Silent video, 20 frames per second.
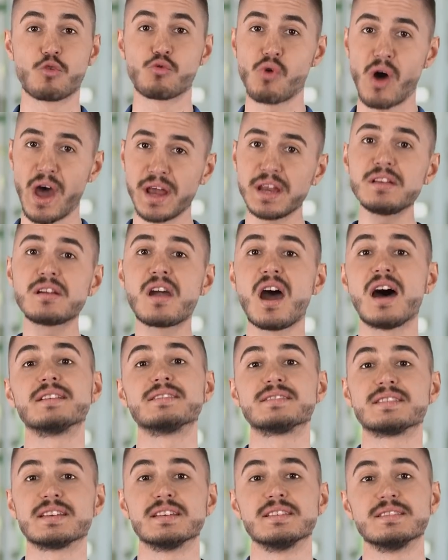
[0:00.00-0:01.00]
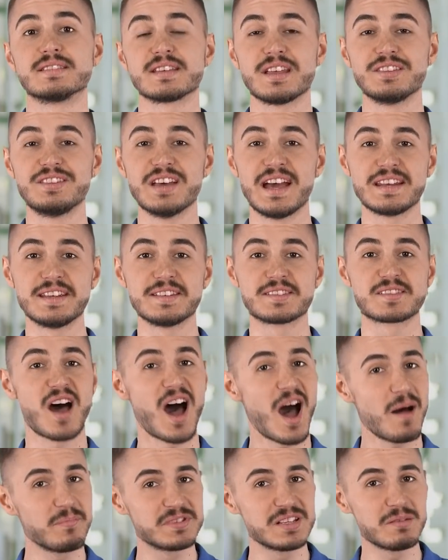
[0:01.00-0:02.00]
writing content that is
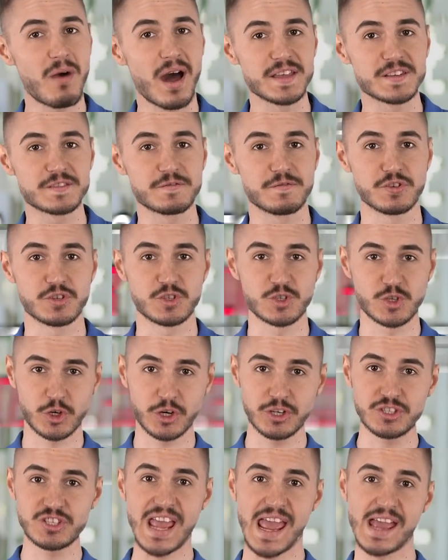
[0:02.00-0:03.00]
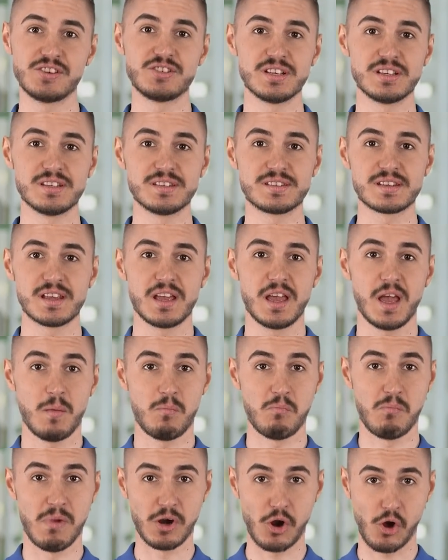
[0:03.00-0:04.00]
optimized for search engines
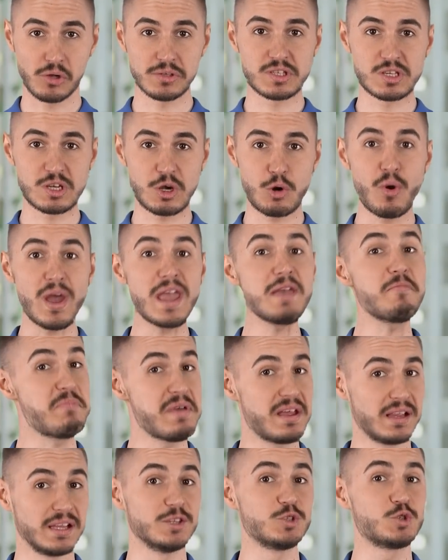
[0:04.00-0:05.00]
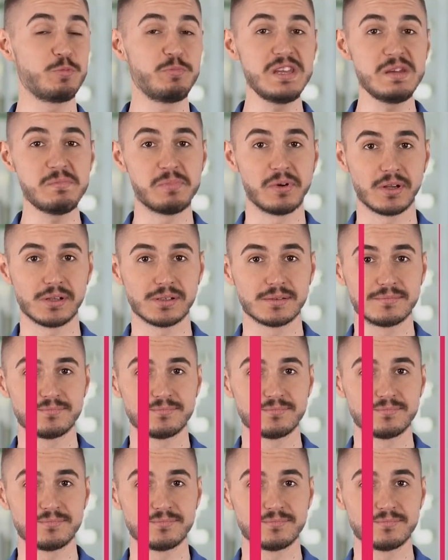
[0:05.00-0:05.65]
but also appealing to people.